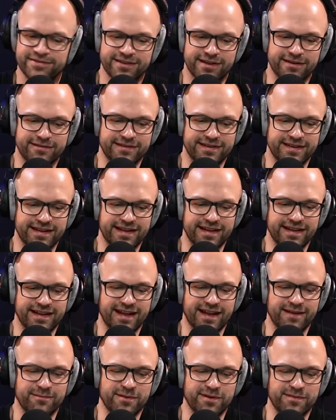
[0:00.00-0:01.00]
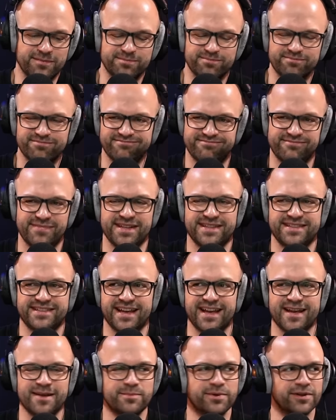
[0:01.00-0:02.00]
So, and we're
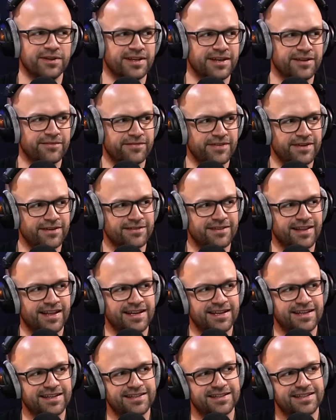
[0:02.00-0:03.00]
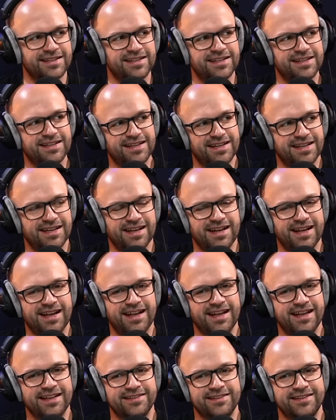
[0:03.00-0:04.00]
mid-table, and it feels like
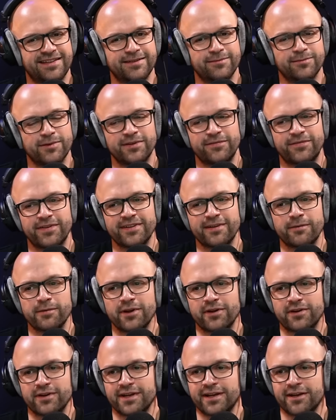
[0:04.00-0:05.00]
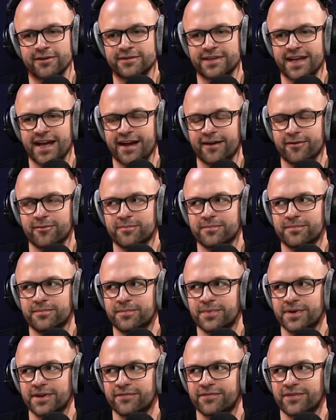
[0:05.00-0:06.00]
we're not going to go down,
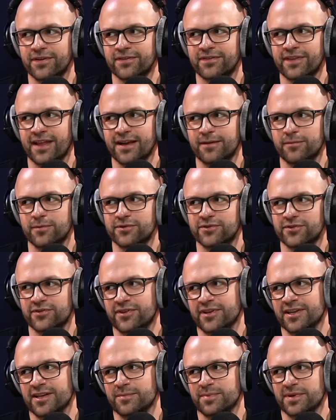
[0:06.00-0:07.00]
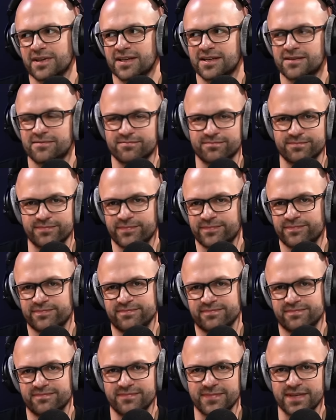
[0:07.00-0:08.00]
but it feels like we're just going to be,
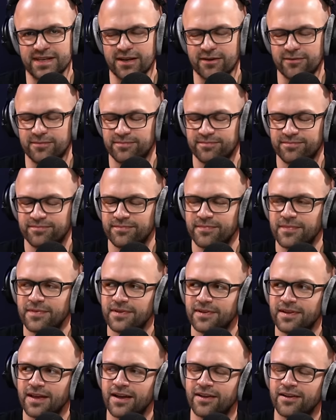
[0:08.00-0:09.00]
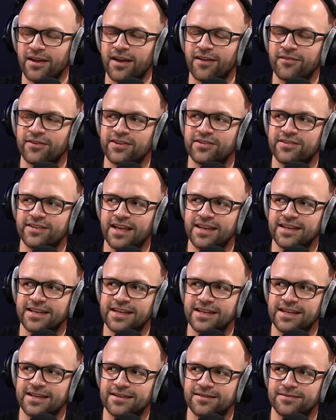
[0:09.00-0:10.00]
you know, have a
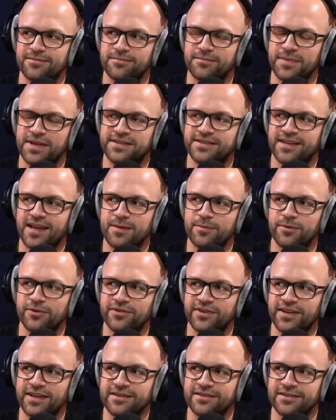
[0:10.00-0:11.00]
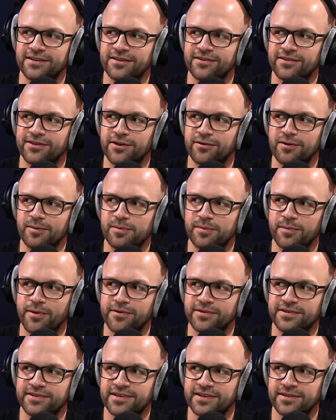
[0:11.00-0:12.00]
steady mid-table season as a newly
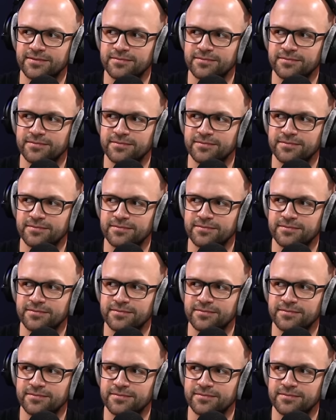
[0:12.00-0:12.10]
promoted team.